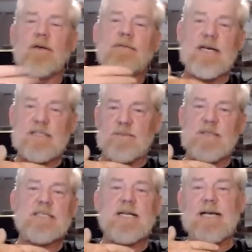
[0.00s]
you've got as
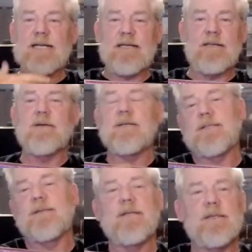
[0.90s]
much light hitting you as
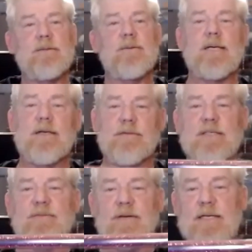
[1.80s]
you do whatever's
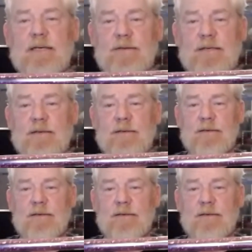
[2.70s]
in front of you.